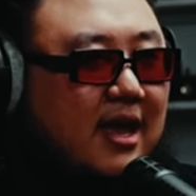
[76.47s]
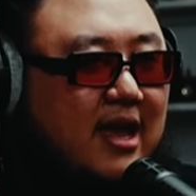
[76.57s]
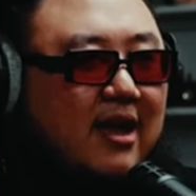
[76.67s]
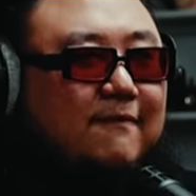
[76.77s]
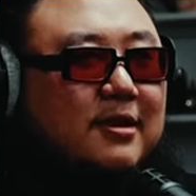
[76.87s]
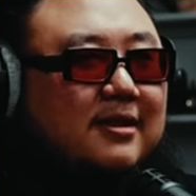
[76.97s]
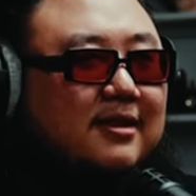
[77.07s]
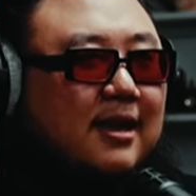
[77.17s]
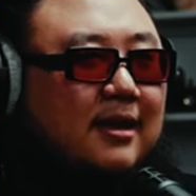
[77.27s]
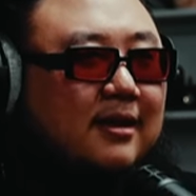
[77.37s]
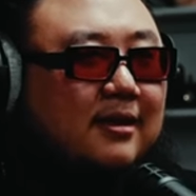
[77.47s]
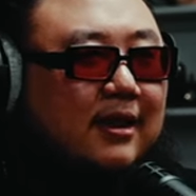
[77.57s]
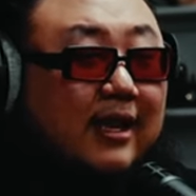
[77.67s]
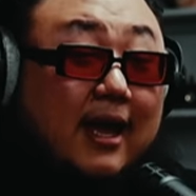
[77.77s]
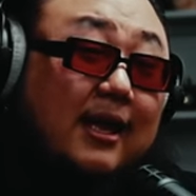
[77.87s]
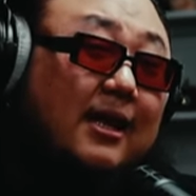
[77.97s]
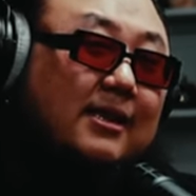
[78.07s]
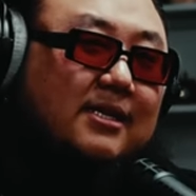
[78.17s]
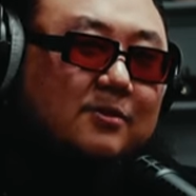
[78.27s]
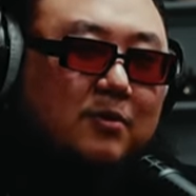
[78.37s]
everything like at, at,
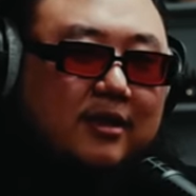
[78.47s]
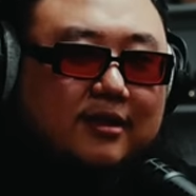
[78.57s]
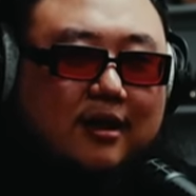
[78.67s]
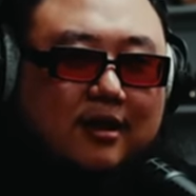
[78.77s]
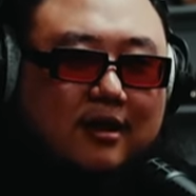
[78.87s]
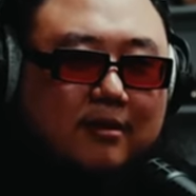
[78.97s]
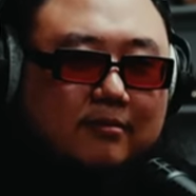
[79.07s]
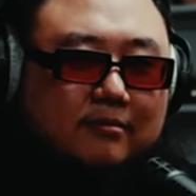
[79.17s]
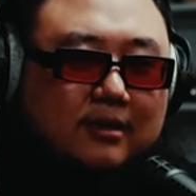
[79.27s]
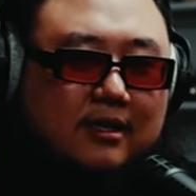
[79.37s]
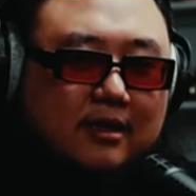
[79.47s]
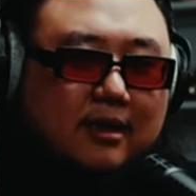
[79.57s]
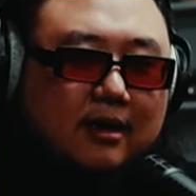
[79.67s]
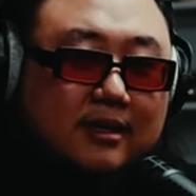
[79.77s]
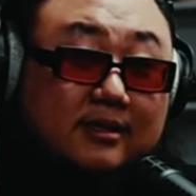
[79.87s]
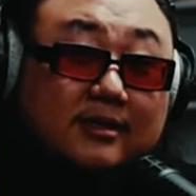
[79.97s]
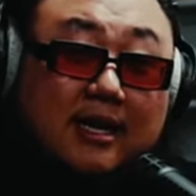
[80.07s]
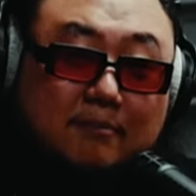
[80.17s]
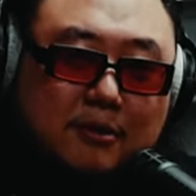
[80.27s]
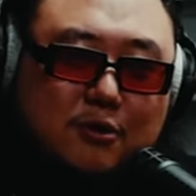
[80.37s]
least with um uh, his
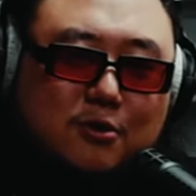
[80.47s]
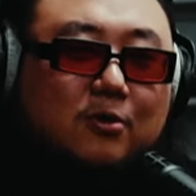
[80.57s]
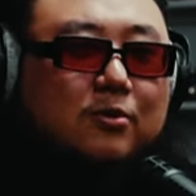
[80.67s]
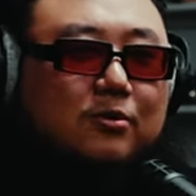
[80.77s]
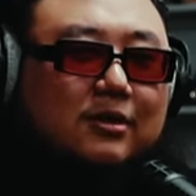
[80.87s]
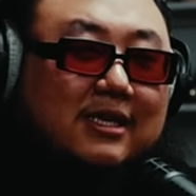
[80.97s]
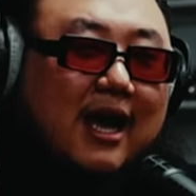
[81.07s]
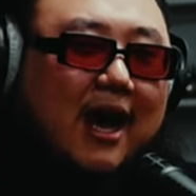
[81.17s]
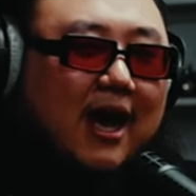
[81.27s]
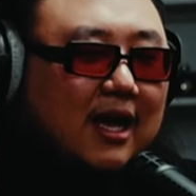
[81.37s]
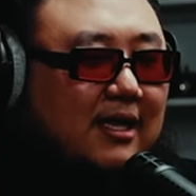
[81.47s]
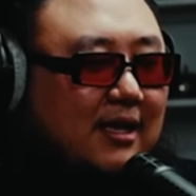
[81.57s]
debut yeah